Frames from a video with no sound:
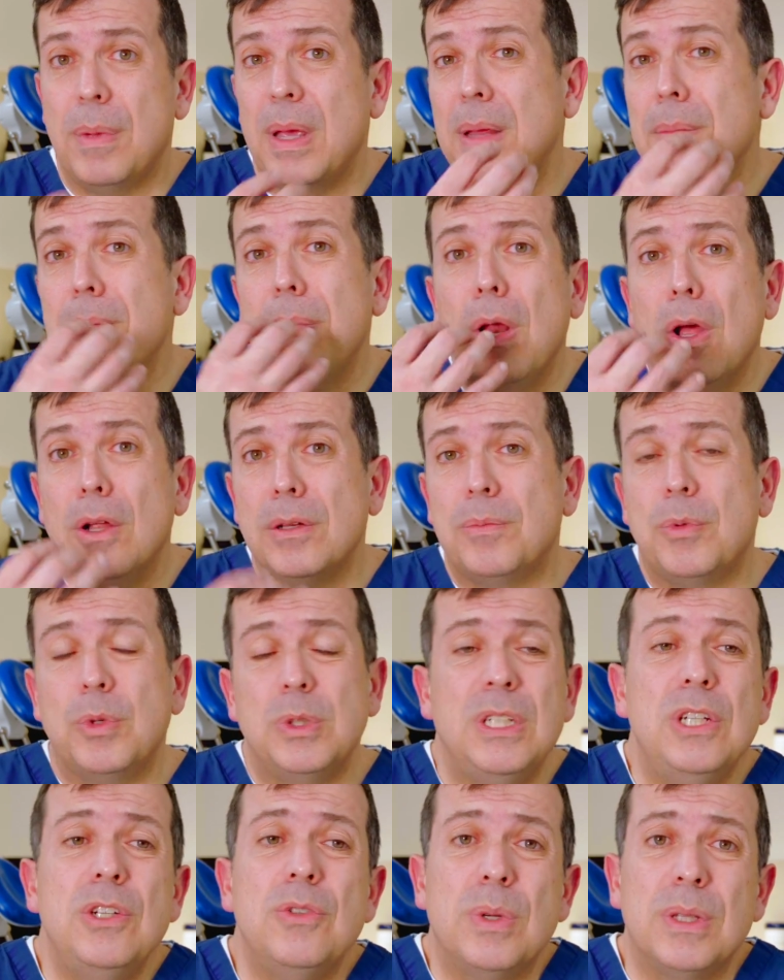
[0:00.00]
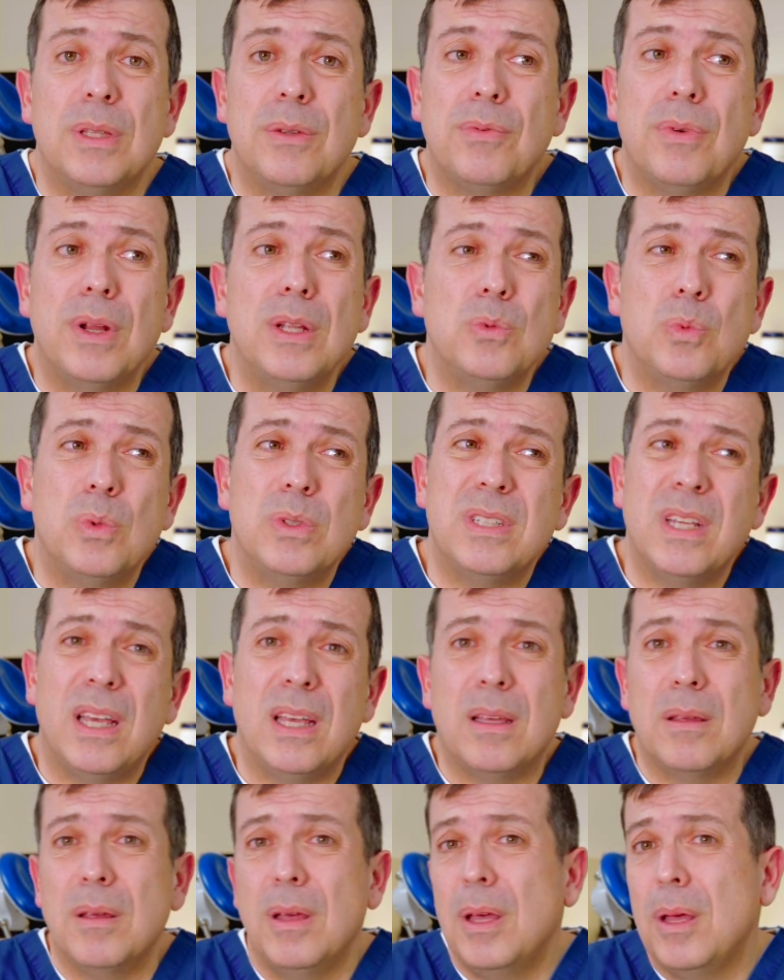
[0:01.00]
implant procedure at the front will
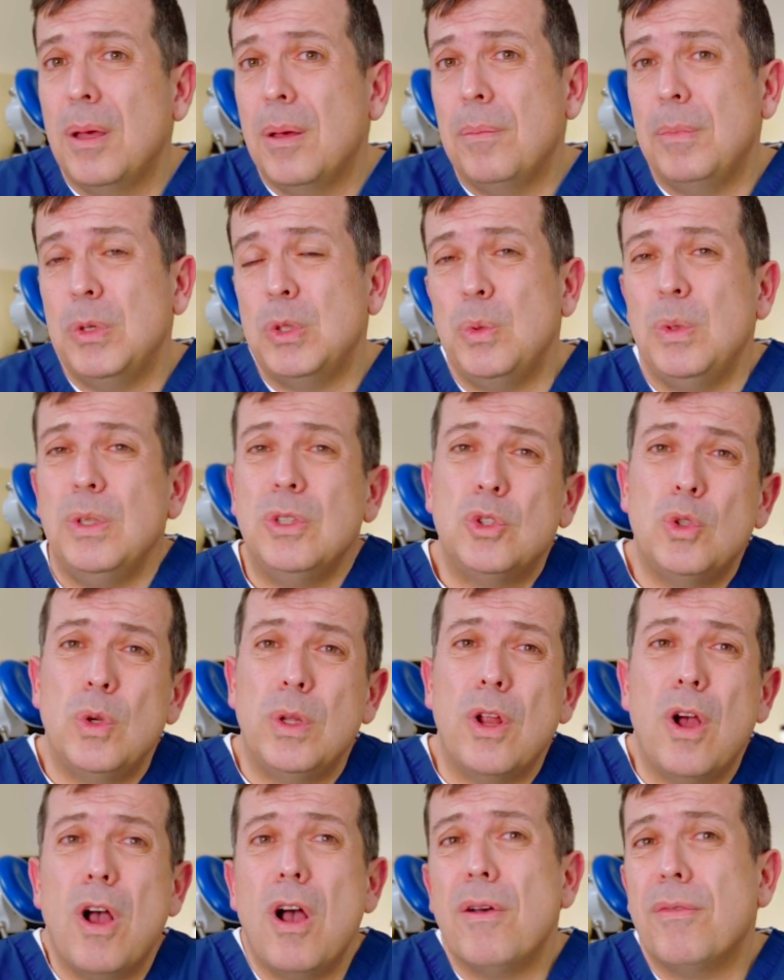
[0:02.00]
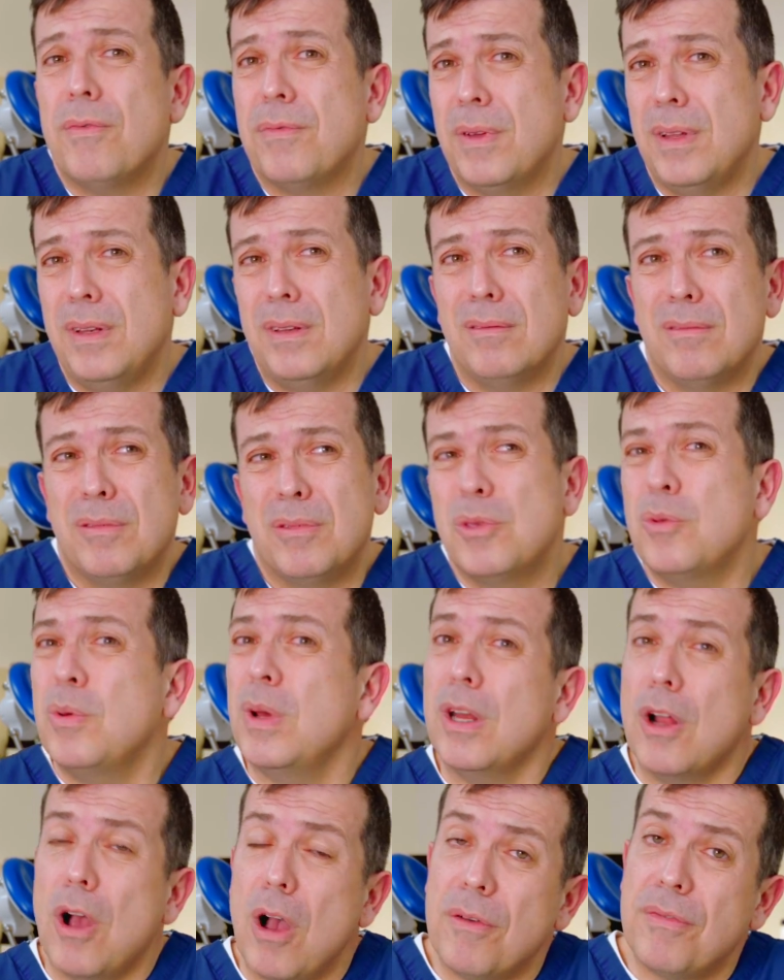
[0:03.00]
take between 2.5 and
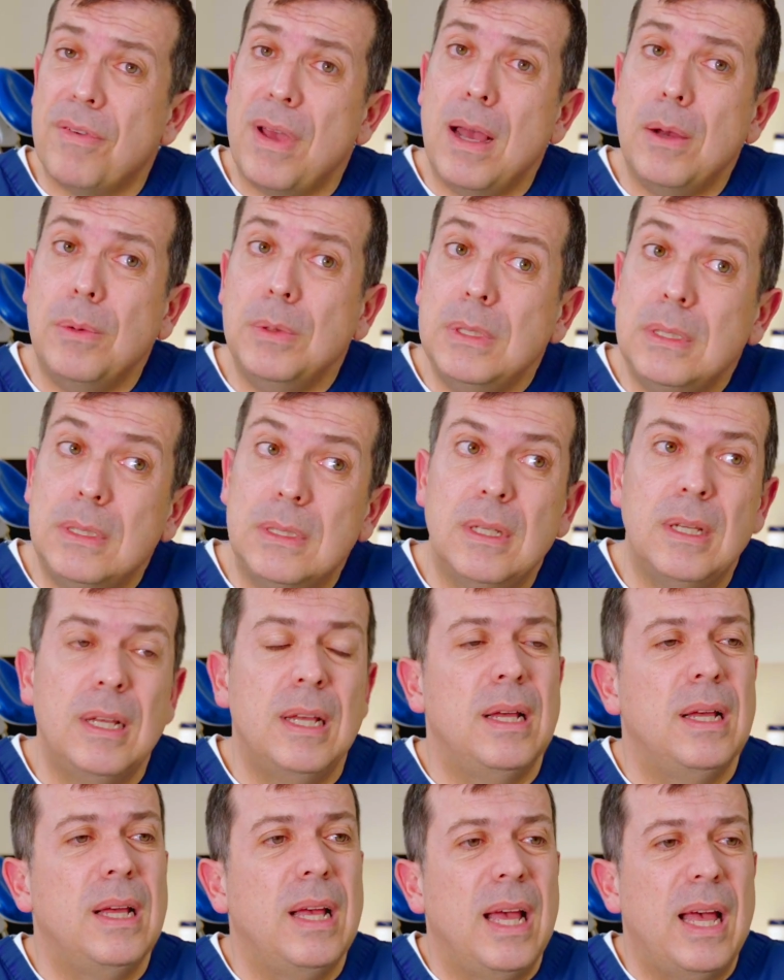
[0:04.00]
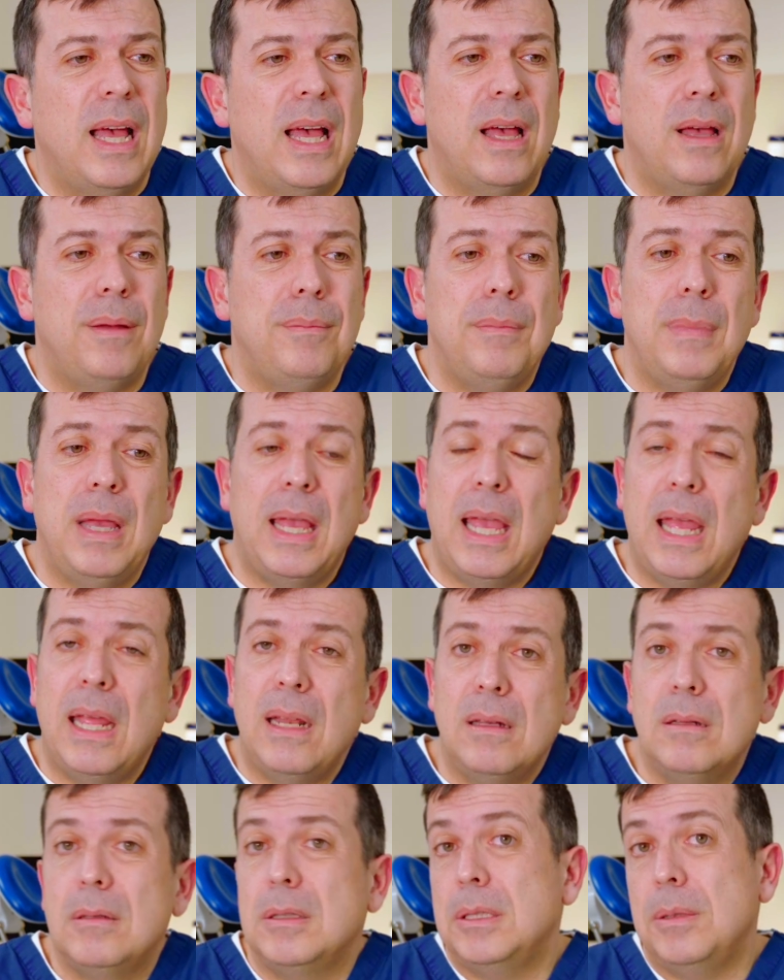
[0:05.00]
3.5 hours. And
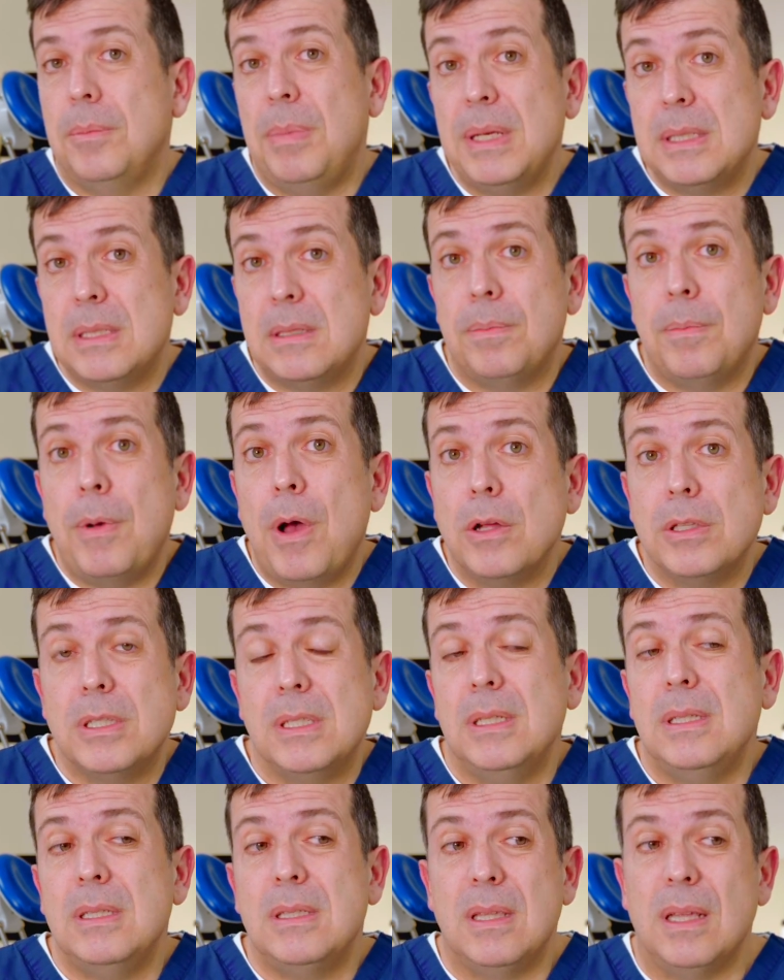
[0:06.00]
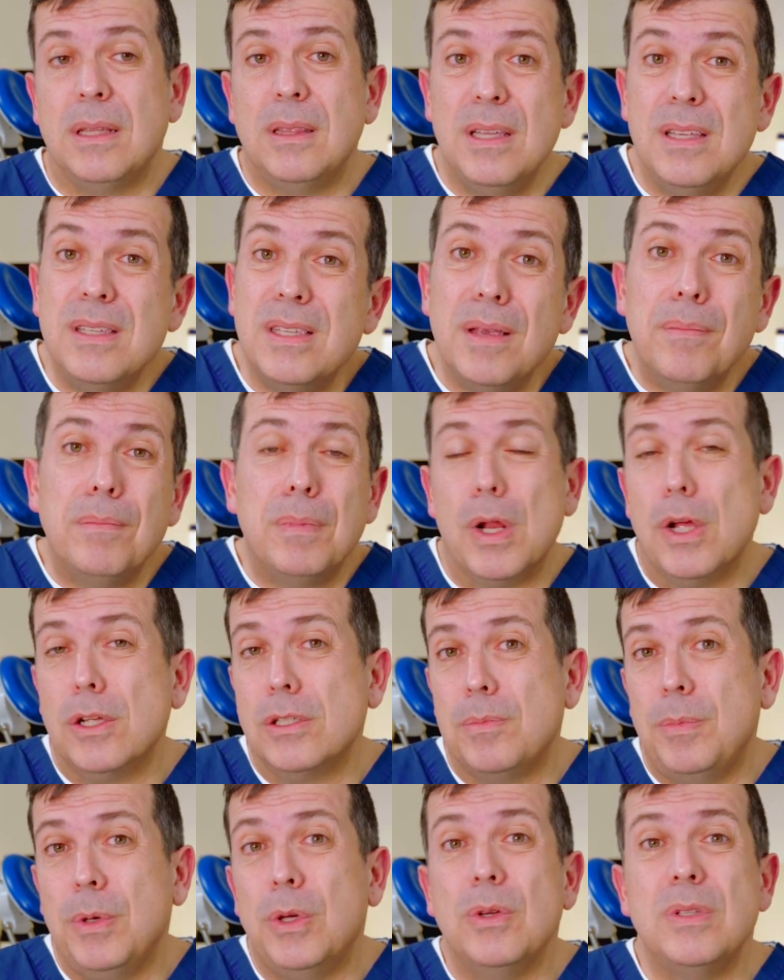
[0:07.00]
the best part is that these
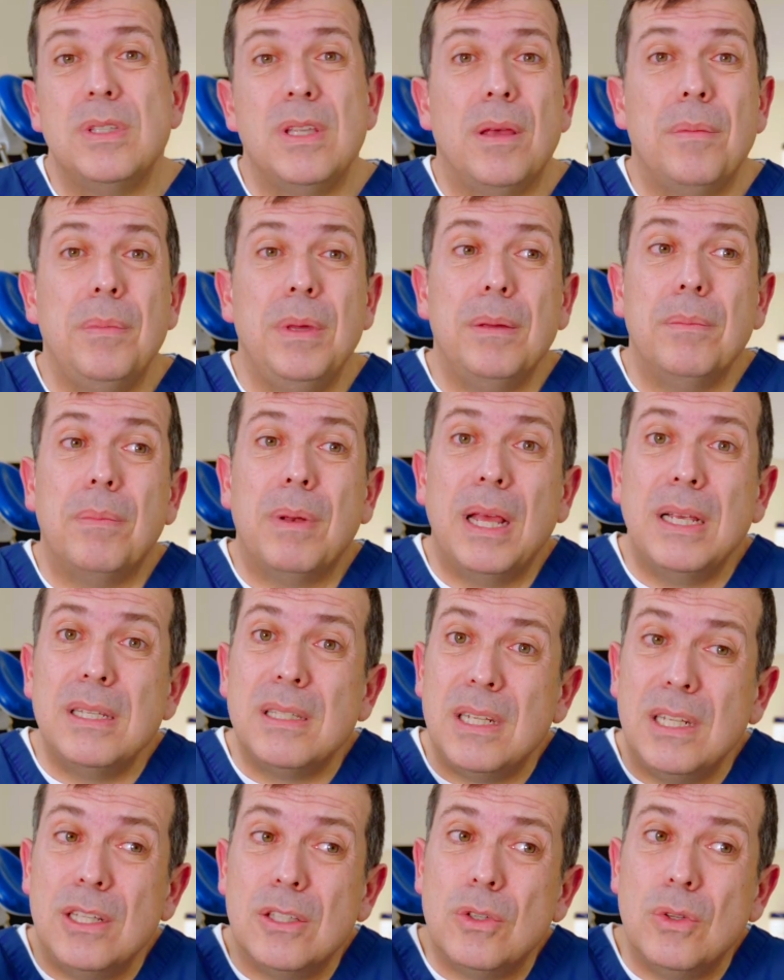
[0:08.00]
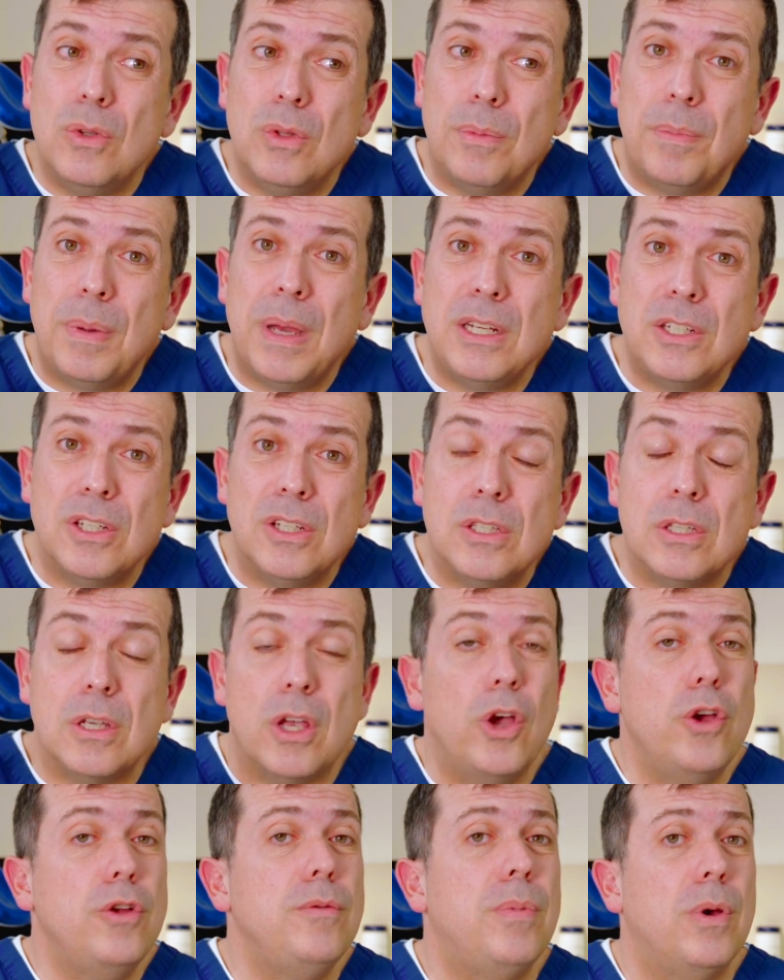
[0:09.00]
implants, because they're being placed into the patient's
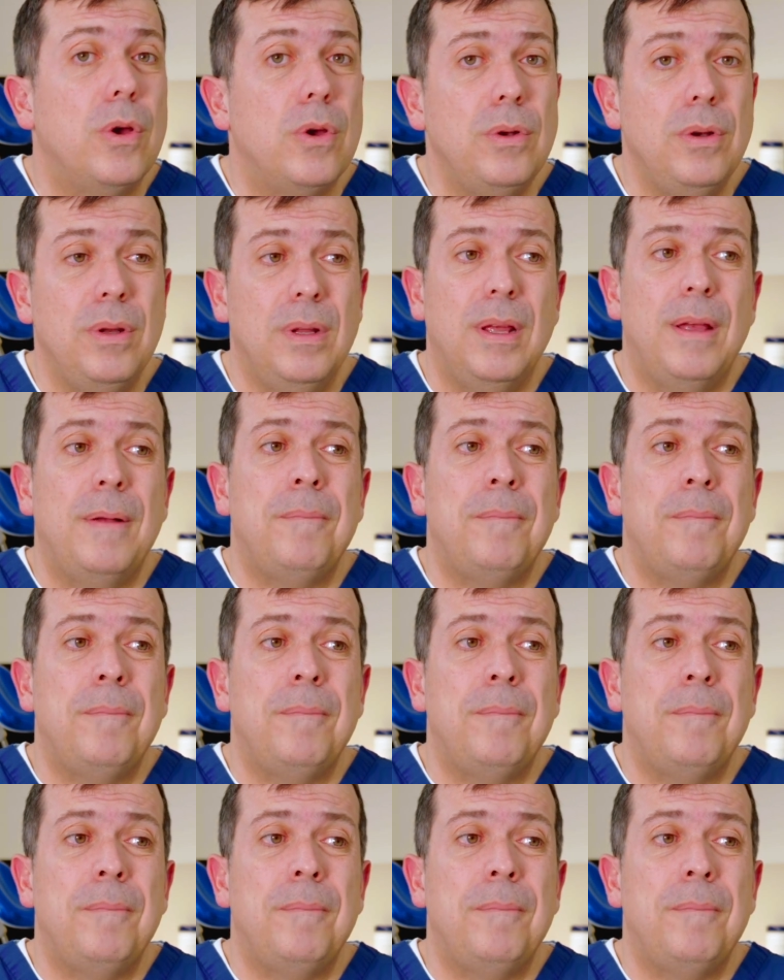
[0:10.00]
own bone,